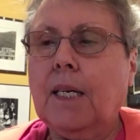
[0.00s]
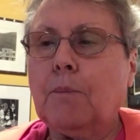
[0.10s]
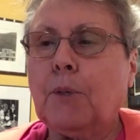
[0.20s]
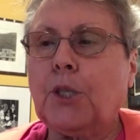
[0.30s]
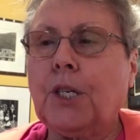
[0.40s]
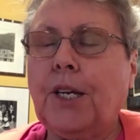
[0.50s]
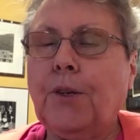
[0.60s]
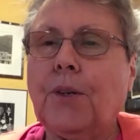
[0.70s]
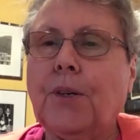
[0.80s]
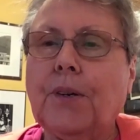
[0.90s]

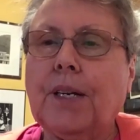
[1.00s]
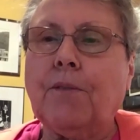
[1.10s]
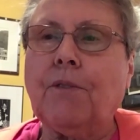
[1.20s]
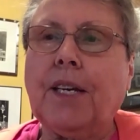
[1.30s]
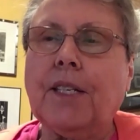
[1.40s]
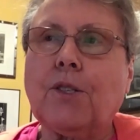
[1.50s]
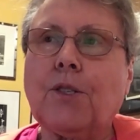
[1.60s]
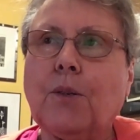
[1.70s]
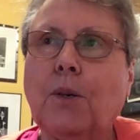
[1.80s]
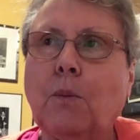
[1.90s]
particular
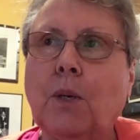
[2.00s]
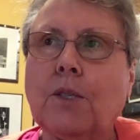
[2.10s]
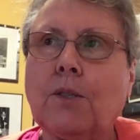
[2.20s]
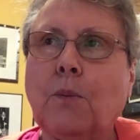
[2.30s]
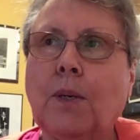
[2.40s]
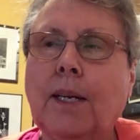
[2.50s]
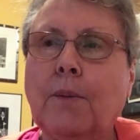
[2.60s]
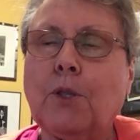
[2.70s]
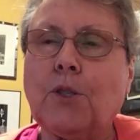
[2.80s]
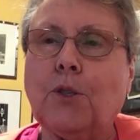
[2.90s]
events was when I
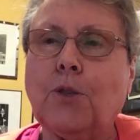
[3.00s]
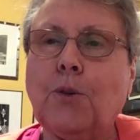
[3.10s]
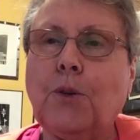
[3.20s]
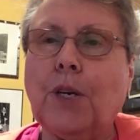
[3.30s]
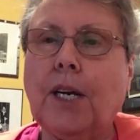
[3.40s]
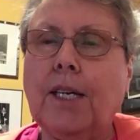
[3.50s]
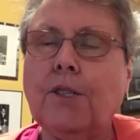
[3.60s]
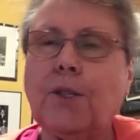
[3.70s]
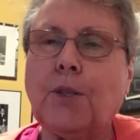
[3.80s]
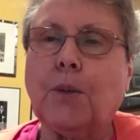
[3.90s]
was in junior high
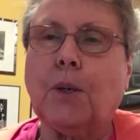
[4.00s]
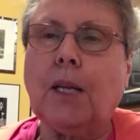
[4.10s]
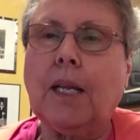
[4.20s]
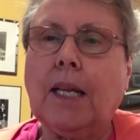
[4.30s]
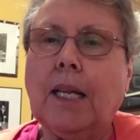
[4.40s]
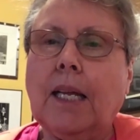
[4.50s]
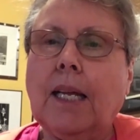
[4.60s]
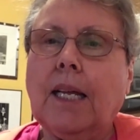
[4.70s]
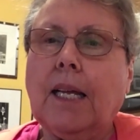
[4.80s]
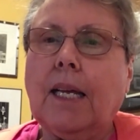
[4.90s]
school,
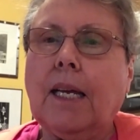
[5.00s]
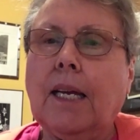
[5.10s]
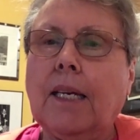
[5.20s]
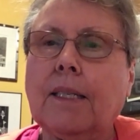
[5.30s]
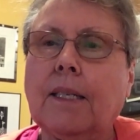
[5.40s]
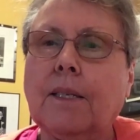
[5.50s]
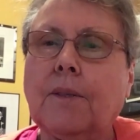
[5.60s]
and